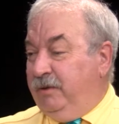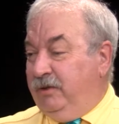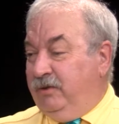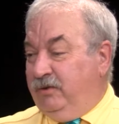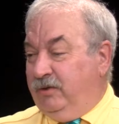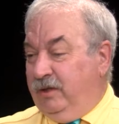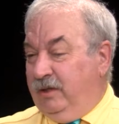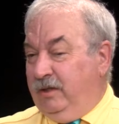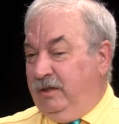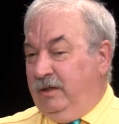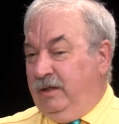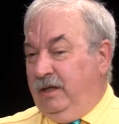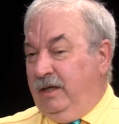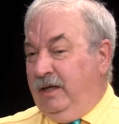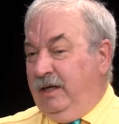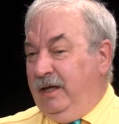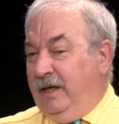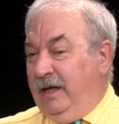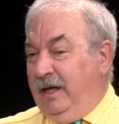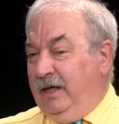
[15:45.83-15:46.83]
Is it
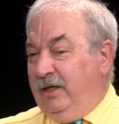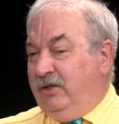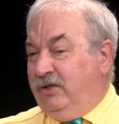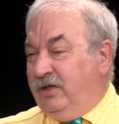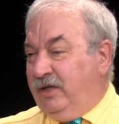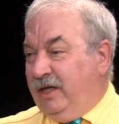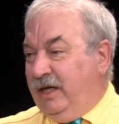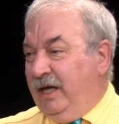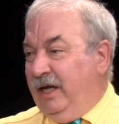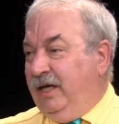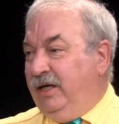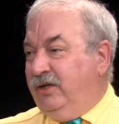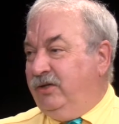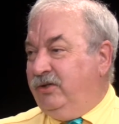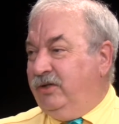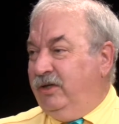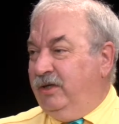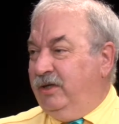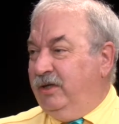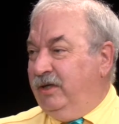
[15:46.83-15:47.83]

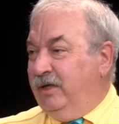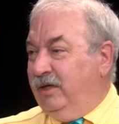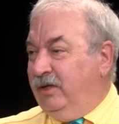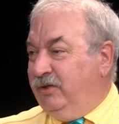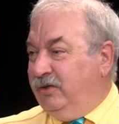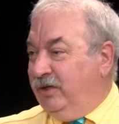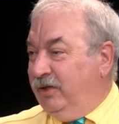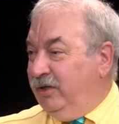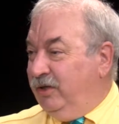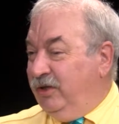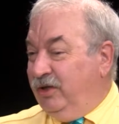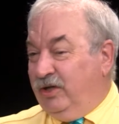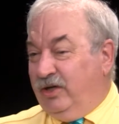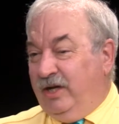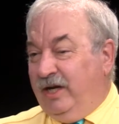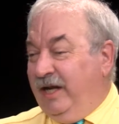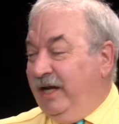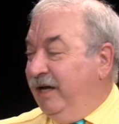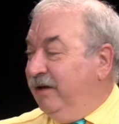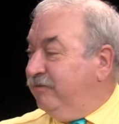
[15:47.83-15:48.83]
education? Is it you're
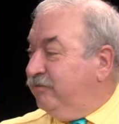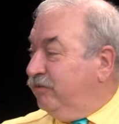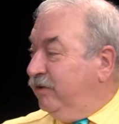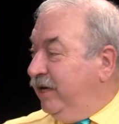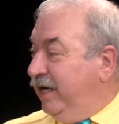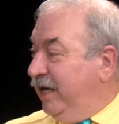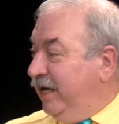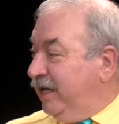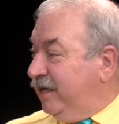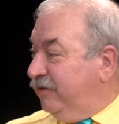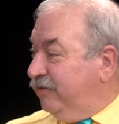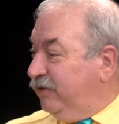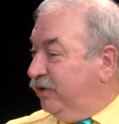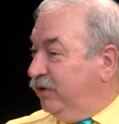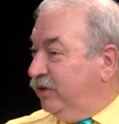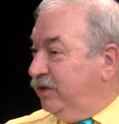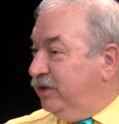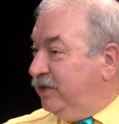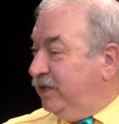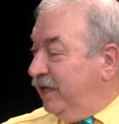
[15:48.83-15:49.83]
going to have one heck of a
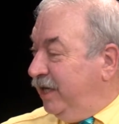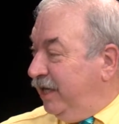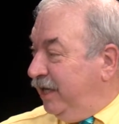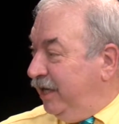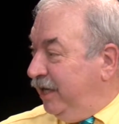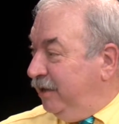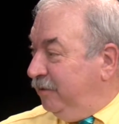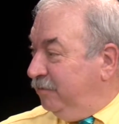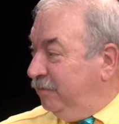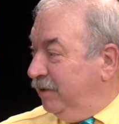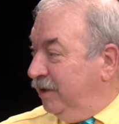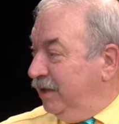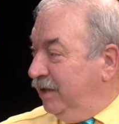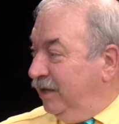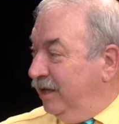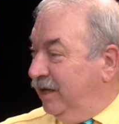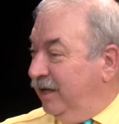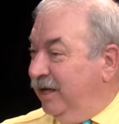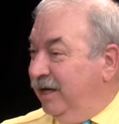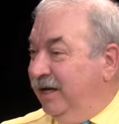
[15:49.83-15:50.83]
good time?
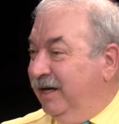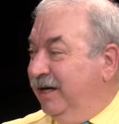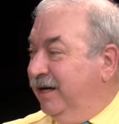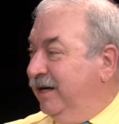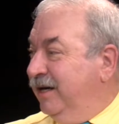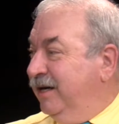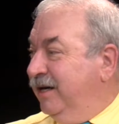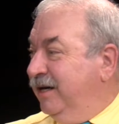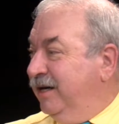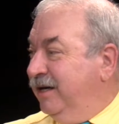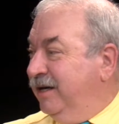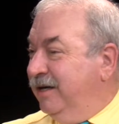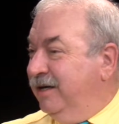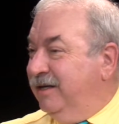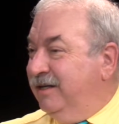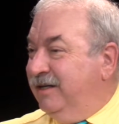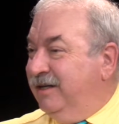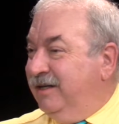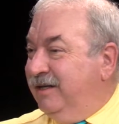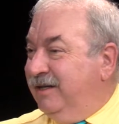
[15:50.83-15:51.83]

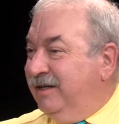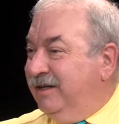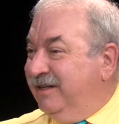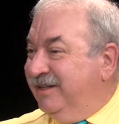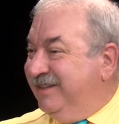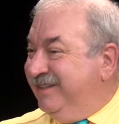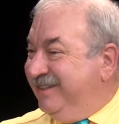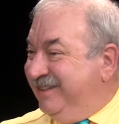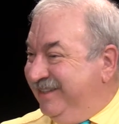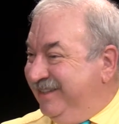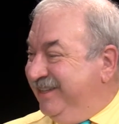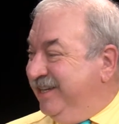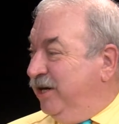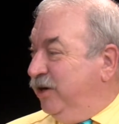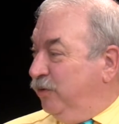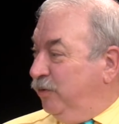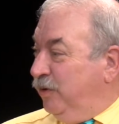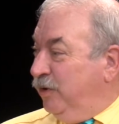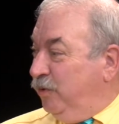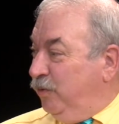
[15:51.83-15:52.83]
You
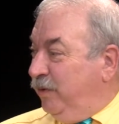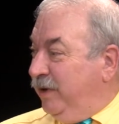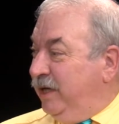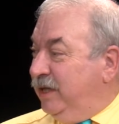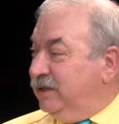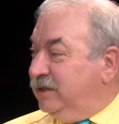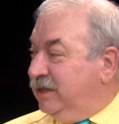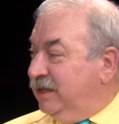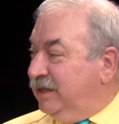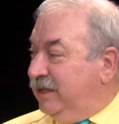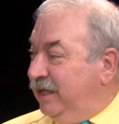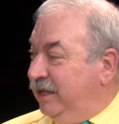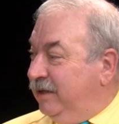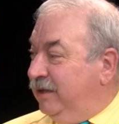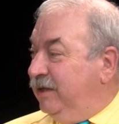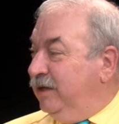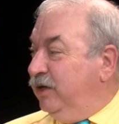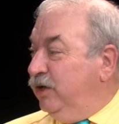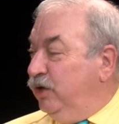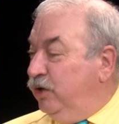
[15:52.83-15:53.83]
know, what is it that
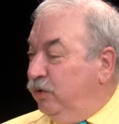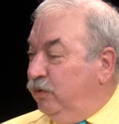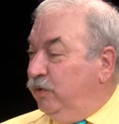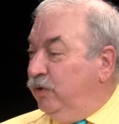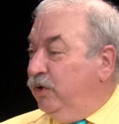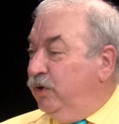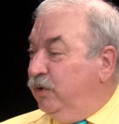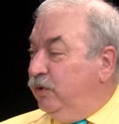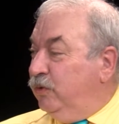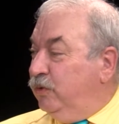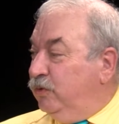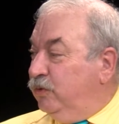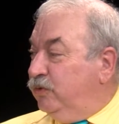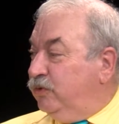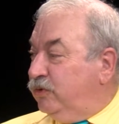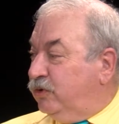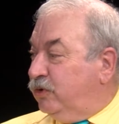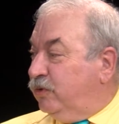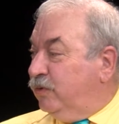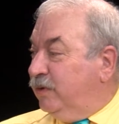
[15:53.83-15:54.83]
you
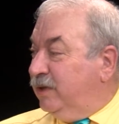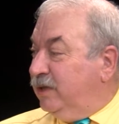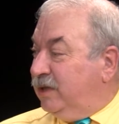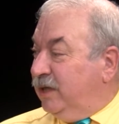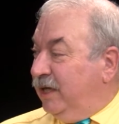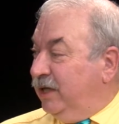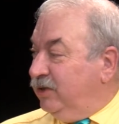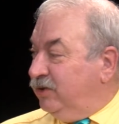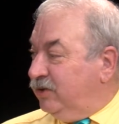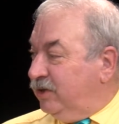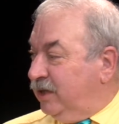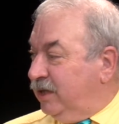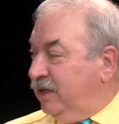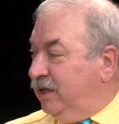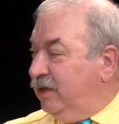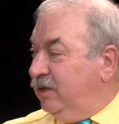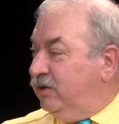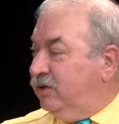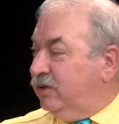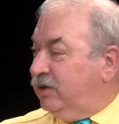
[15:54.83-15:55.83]
use to entice the
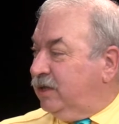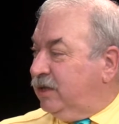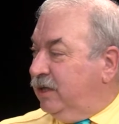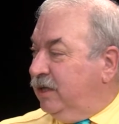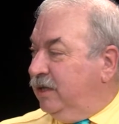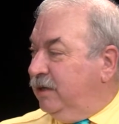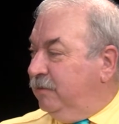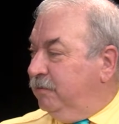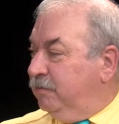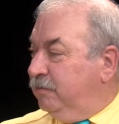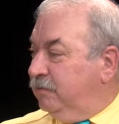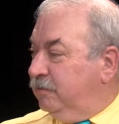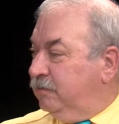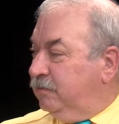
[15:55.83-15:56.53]
kids to come?